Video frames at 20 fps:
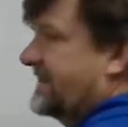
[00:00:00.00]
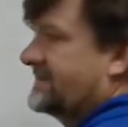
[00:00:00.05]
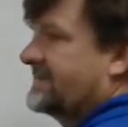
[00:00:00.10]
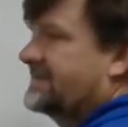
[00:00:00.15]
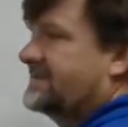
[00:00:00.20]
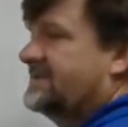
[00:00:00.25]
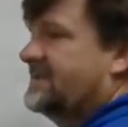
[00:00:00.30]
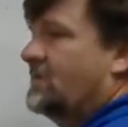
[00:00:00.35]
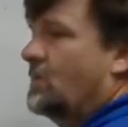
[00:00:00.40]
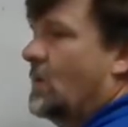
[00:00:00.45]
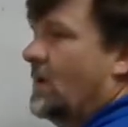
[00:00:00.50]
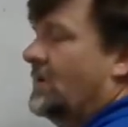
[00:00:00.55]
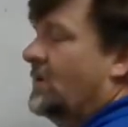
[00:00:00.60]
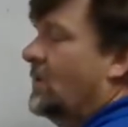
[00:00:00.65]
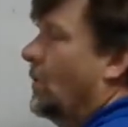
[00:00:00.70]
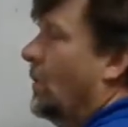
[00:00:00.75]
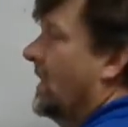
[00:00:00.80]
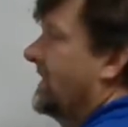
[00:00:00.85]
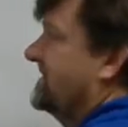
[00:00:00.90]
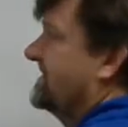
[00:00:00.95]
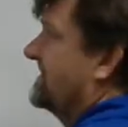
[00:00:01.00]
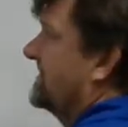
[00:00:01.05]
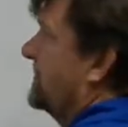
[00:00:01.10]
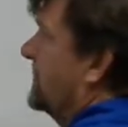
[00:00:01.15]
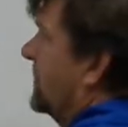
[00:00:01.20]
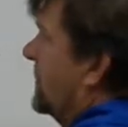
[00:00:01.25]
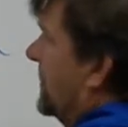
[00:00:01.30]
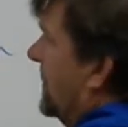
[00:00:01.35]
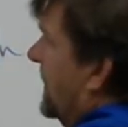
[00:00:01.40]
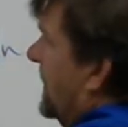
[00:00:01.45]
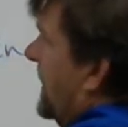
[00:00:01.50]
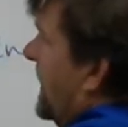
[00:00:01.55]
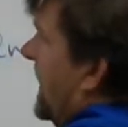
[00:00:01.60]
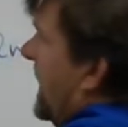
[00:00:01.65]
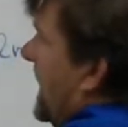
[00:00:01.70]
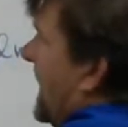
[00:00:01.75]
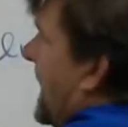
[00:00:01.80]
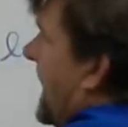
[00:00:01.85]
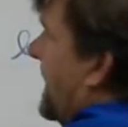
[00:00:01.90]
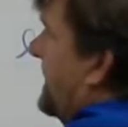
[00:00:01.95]
can see one-to-one some more,
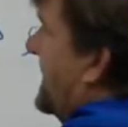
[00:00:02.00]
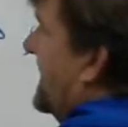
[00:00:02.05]
I'm going